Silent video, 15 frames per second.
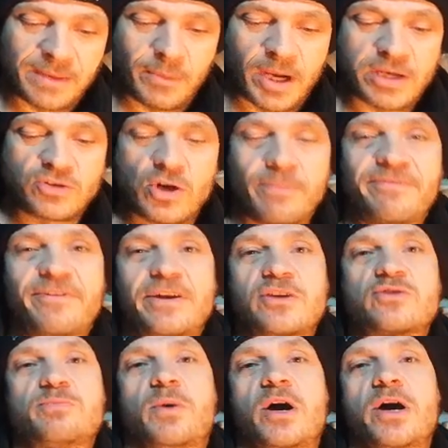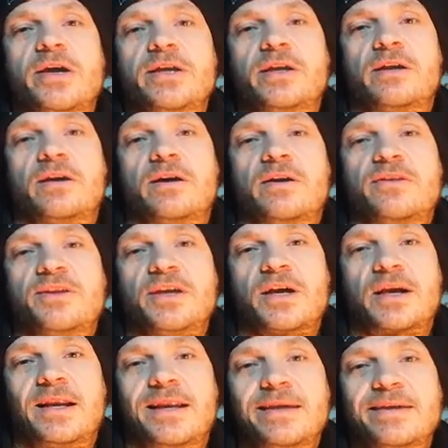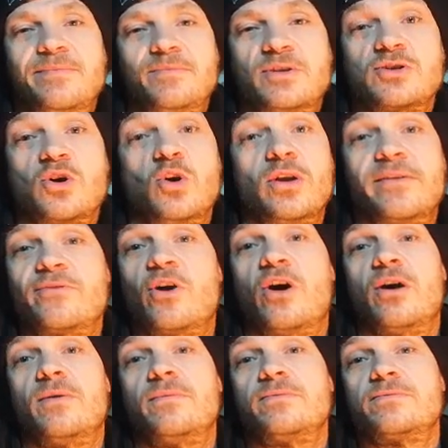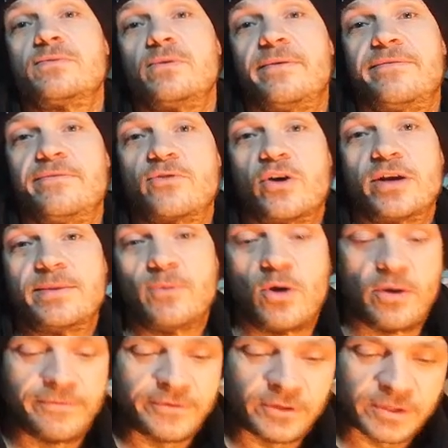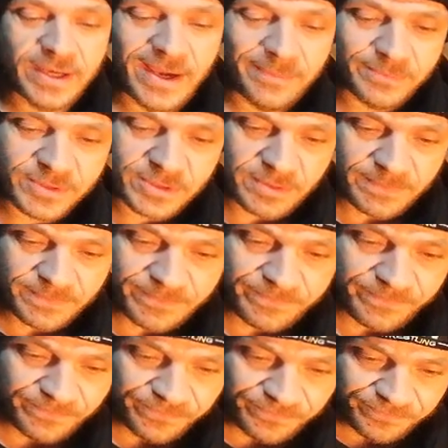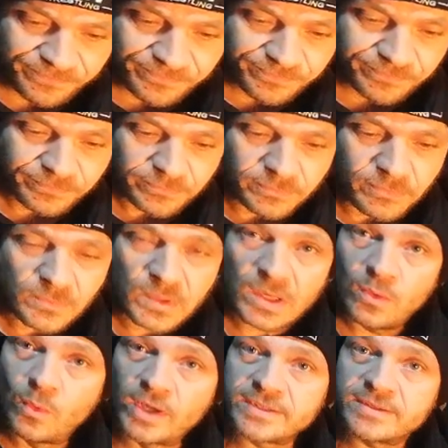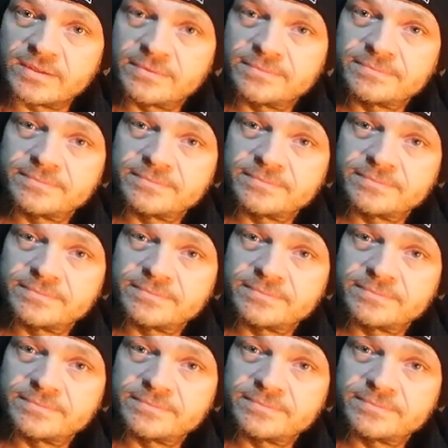and a mic drop finish by The Acclaimed is all I've got. So if you've got any more, fill the gaps. What?